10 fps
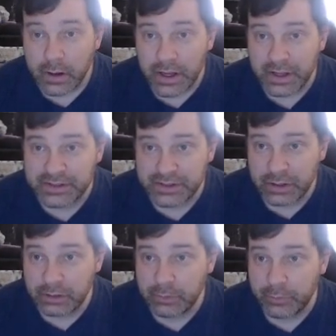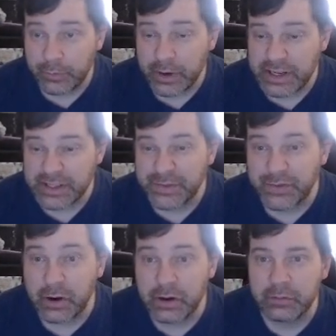Starting with what is far
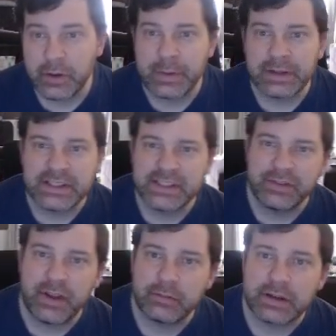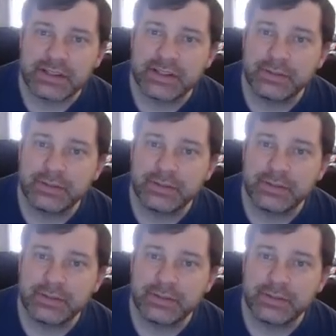and away my least favorite.